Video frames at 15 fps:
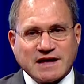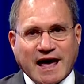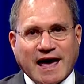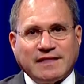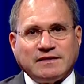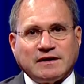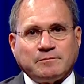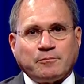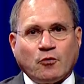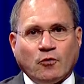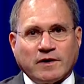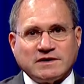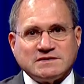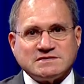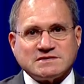and the
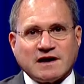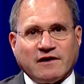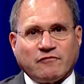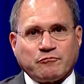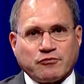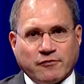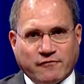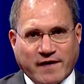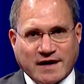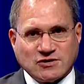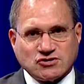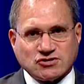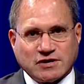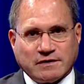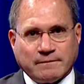importance of
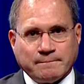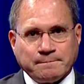prevention.